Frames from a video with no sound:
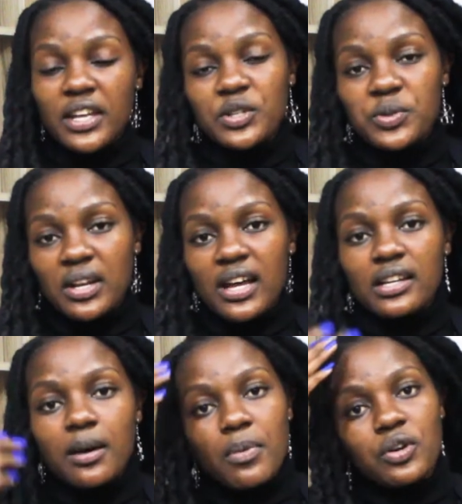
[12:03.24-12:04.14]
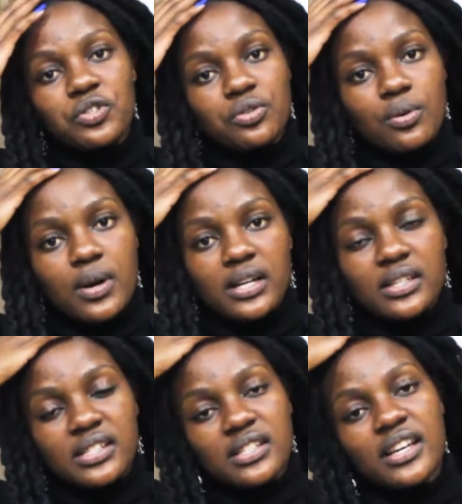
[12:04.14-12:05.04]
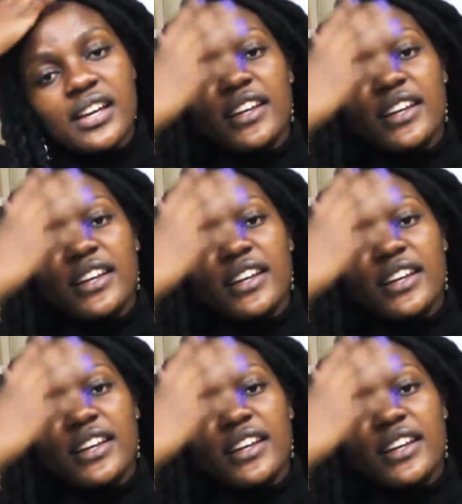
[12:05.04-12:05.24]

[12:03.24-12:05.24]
get to learn about your works.